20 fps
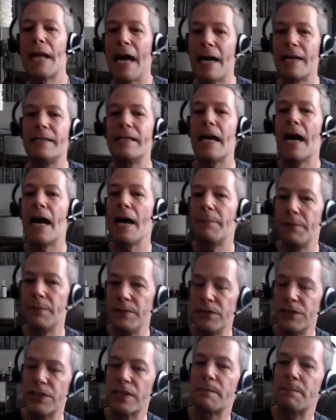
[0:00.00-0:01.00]
had to
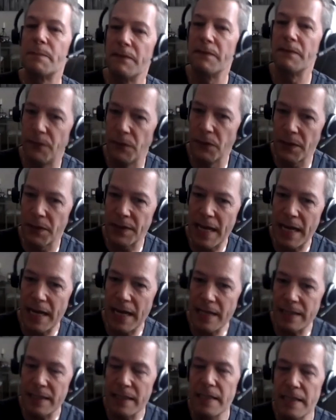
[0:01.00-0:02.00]
happen just before
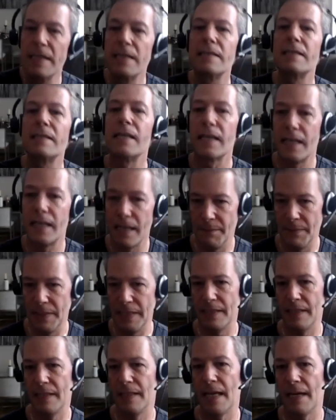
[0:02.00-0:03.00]
that to get me
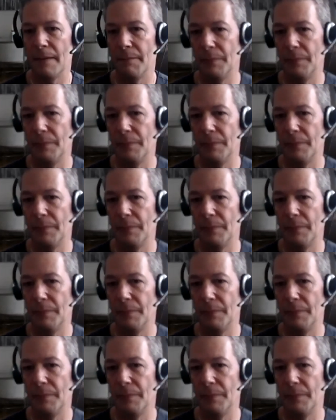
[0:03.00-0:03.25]
to that